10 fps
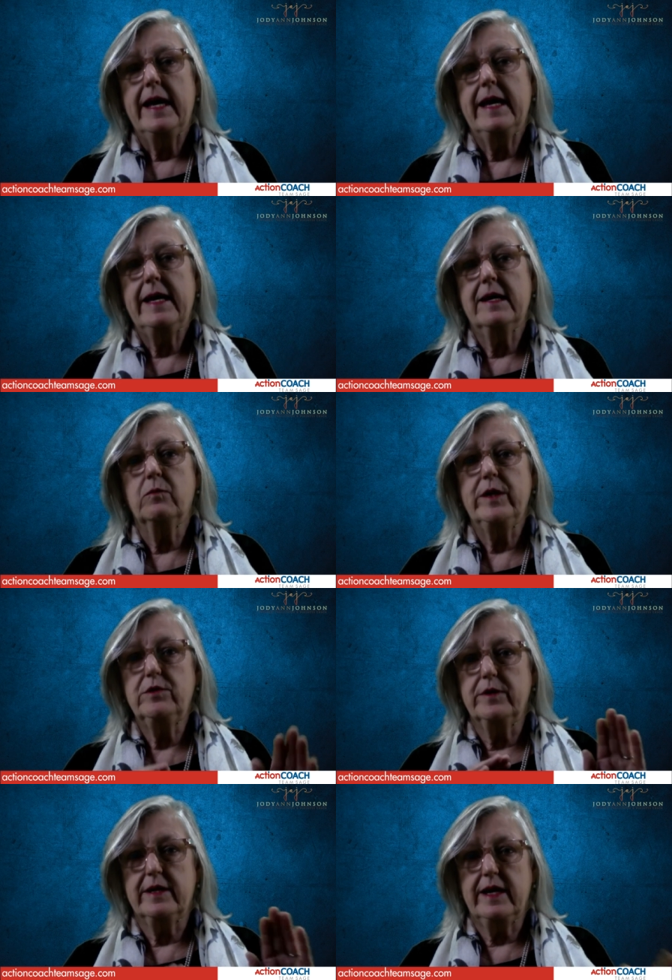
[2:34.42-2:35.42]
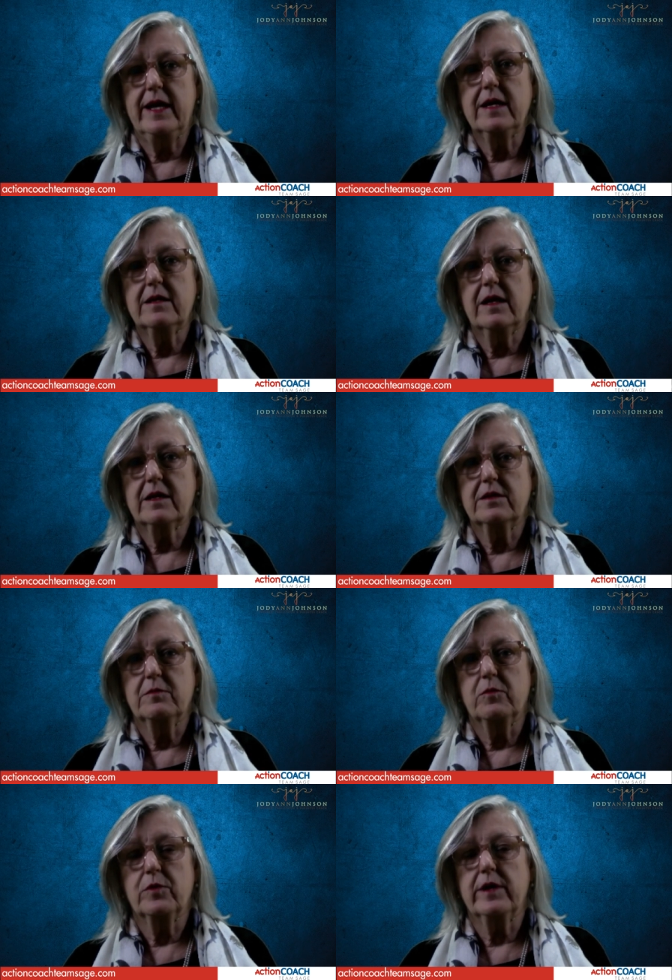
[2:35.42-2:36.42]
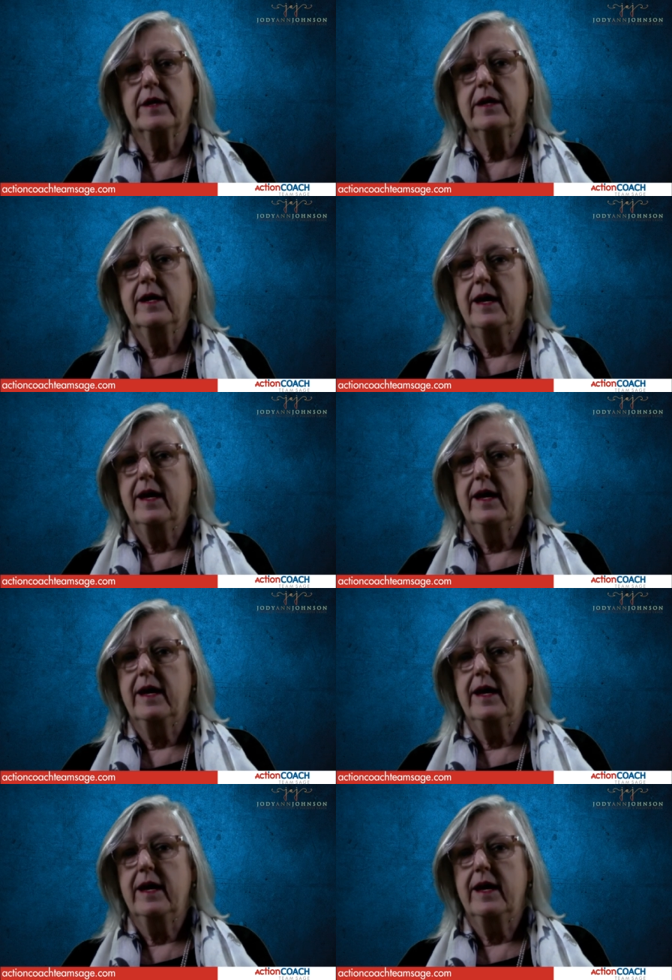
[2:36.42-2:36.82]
And we do it at 8 o'clock in the morning